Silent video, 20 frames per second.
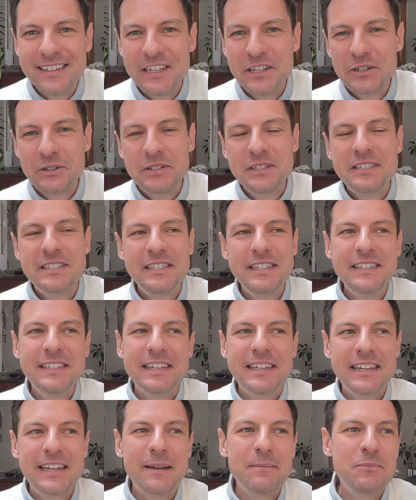they're gonna see
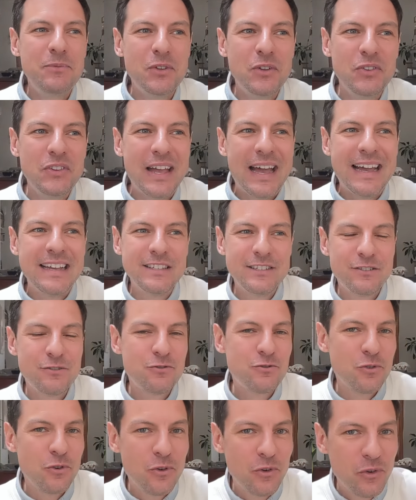that I'm not as
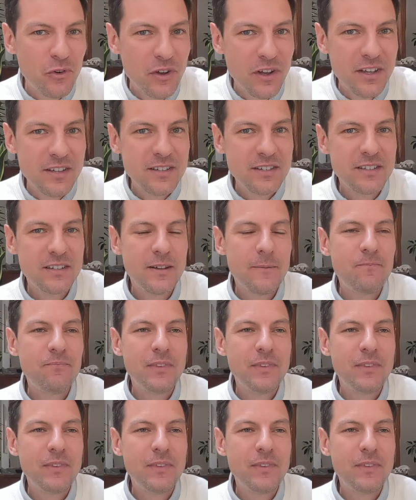strong as.